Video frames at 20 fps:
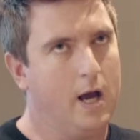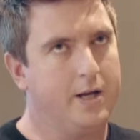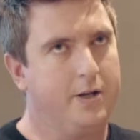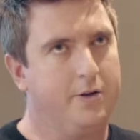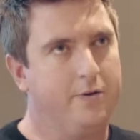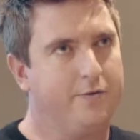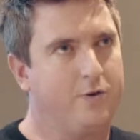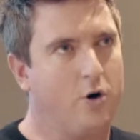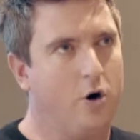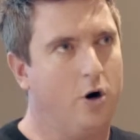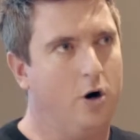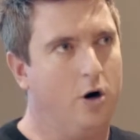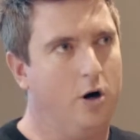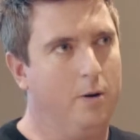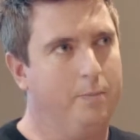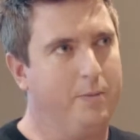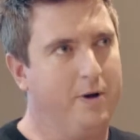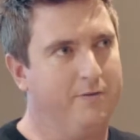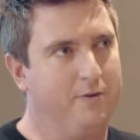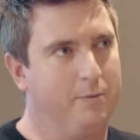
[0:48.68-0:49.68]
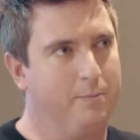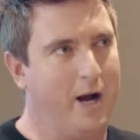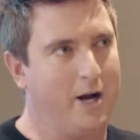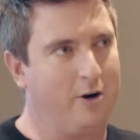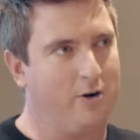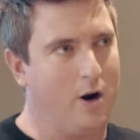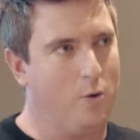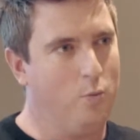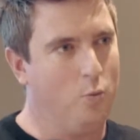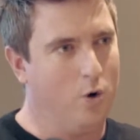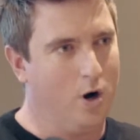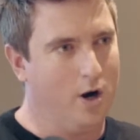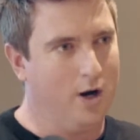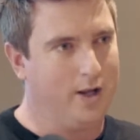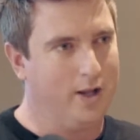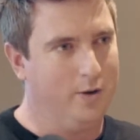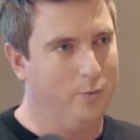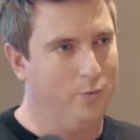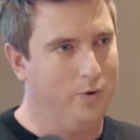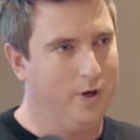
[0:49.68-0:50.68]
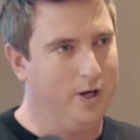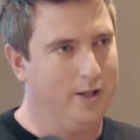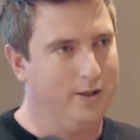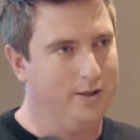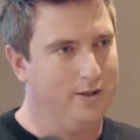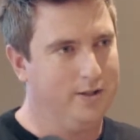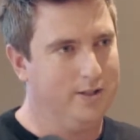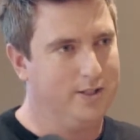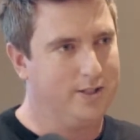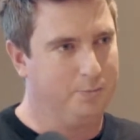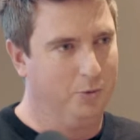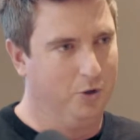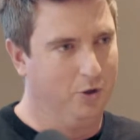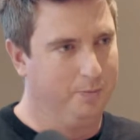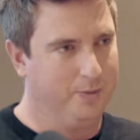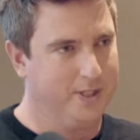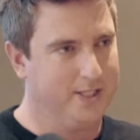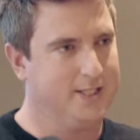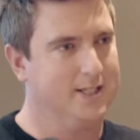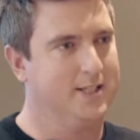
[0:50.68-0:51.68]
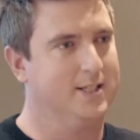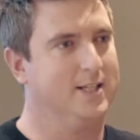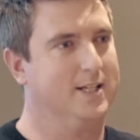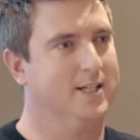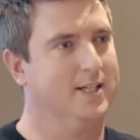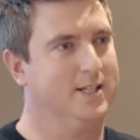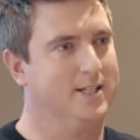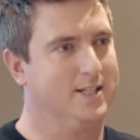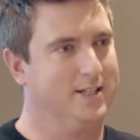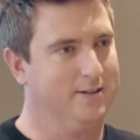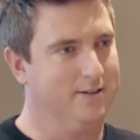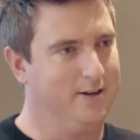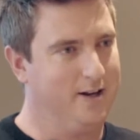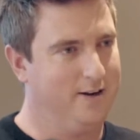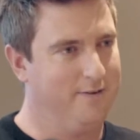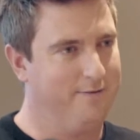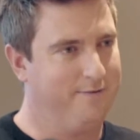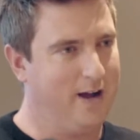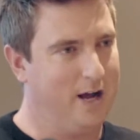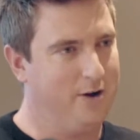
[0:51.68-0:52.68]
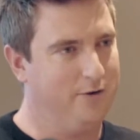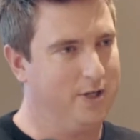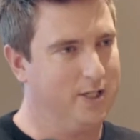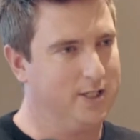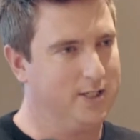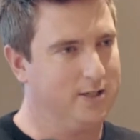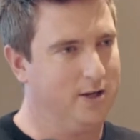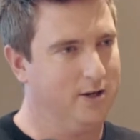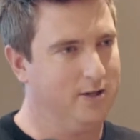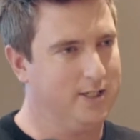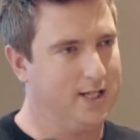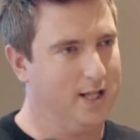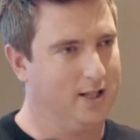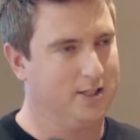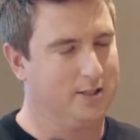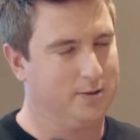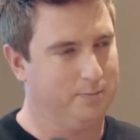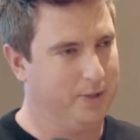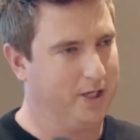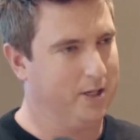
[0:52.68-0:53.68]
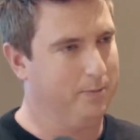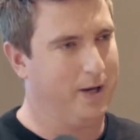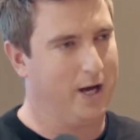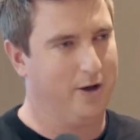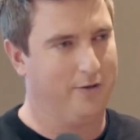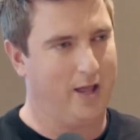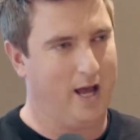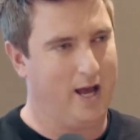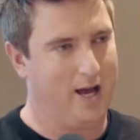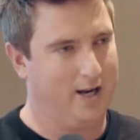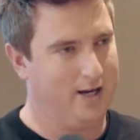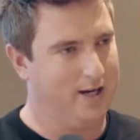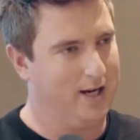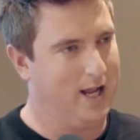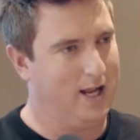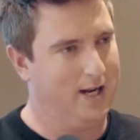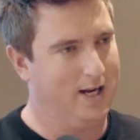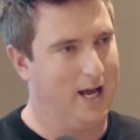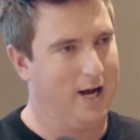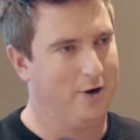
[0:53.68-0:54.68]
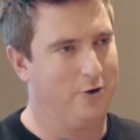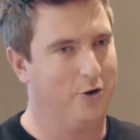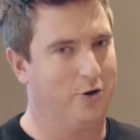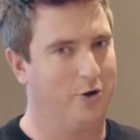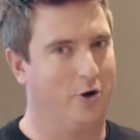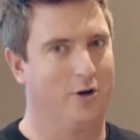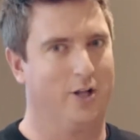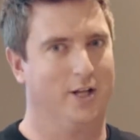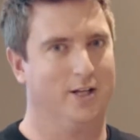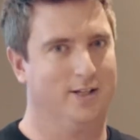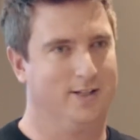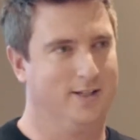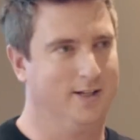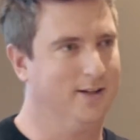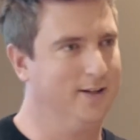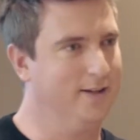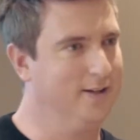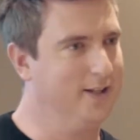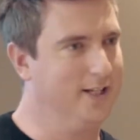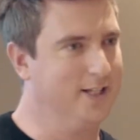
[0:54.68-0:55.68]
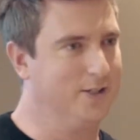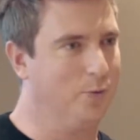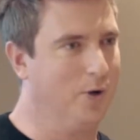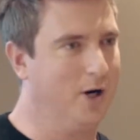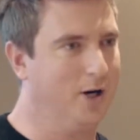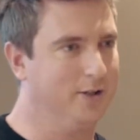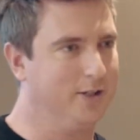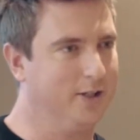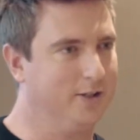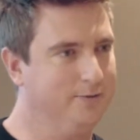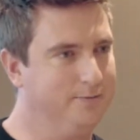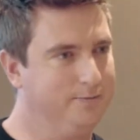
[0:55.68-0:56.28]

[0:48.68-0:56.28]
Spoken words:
And you've got a bit of a background working with smaller businesses and founders, so tell us a bit about that and how you got into this world.